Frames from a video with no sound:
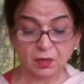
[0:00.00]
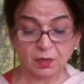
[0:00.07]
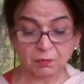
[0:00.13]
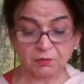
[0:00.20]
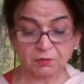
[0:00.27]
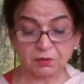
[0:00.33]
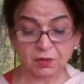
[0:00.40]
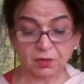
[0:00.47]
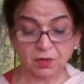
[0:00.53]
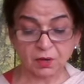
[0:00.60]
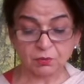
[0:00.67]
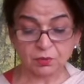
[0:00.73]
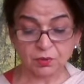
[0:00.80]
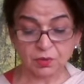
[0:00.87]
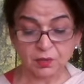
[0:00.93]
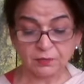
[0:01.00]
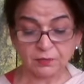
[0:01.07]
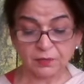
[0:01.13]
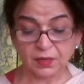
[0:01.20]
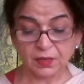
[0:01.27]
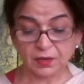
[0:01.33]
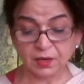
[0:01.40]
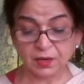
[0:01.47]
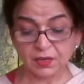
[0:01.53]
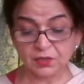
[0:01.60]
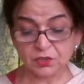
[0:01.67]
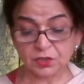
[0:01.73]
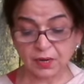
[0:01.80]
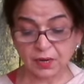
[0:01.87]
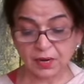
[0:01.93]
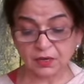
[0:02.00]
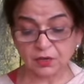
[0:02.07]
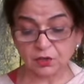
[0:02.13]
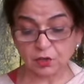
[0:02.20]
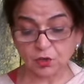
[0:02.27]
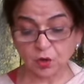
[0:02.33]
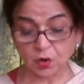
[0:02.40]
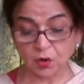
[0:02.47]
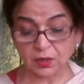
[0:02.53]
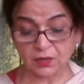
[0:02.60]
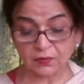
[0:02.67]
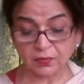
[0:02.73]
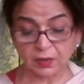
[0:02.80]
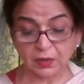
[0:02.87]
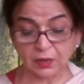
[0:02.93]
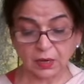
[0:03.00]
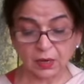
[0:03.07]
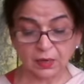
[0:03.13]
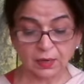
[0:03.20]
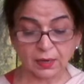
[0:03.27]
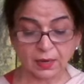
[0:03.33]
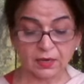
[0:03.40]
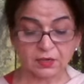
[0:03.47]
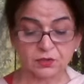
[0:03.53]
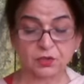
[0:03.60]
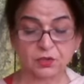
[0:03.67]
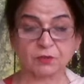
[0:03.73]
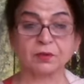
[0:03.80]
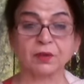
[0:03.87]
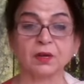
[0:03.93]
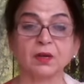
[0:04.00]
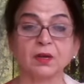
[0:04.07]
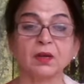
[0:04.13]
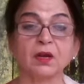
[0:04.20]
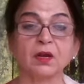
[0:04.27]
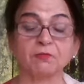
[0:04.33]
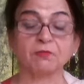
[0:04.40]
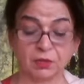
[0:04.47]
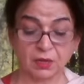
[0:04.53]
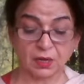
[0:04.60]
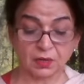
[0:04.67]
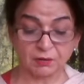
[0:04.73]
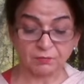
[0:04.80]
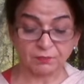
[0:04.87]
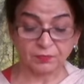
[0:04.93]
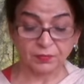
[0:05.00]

above the ground, their reins held taut in the dark hands of an avtar.